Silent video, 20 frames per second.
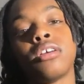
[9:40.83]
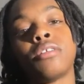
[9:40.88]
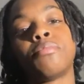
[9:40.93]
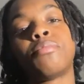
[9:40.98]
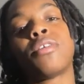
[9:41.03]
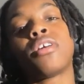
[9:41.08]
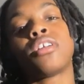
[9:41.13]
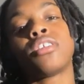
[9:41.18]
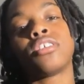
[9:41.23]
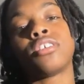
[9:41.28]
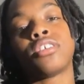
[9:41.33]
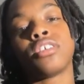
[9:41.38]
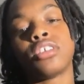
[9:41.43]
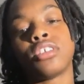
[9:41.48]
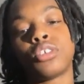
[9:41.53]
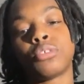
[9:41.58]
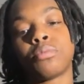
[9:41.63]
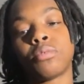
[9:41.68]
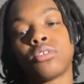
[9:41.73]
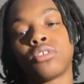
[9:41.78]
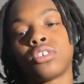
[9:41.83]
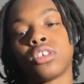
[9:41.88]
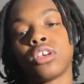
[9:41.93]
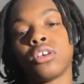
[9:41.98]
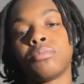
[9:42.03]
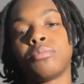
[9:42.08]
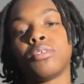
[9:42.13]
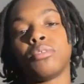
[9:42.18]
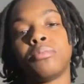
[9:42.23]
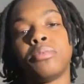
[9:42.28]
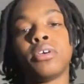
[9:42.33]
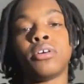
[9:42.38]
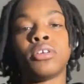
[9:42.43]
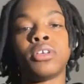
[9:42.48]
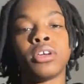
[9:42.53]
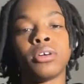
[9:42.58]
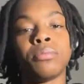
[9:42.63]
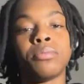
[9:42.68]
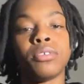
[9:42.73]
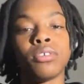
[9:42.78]
Partner is supposed to help you build and
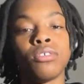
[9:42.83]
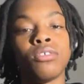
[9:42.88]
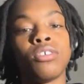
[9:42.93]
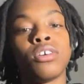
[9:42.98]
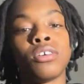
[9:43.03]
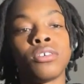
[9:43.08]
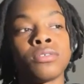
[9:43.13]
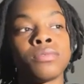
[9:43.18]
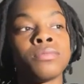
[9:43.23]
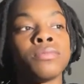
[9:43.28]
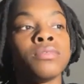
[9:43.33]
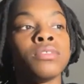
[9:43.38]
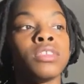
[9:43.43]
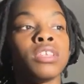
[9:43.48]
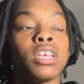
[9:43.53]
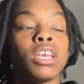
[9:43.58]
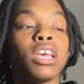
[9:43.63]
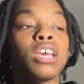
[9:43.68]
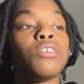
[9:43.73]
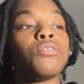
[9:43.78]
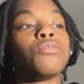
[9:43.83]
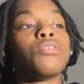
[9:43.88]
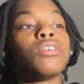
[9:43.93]
help you grow and